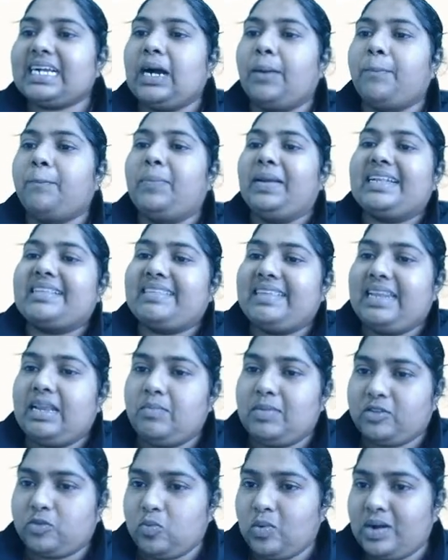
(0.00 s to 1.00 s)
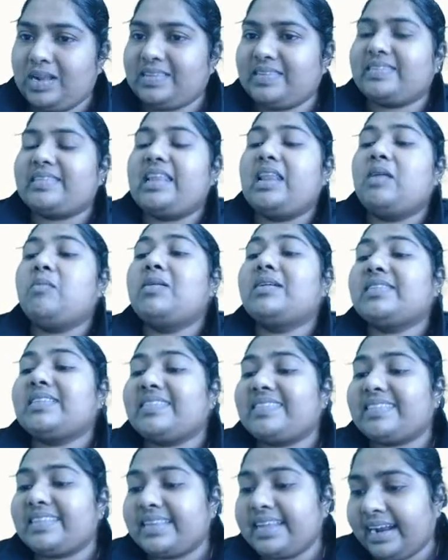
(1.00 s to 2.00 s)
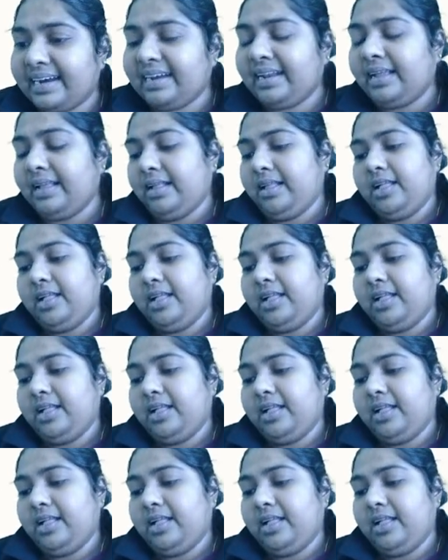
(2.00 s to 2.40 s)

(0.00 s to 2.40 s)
complete syllabus, once the syllabus is done,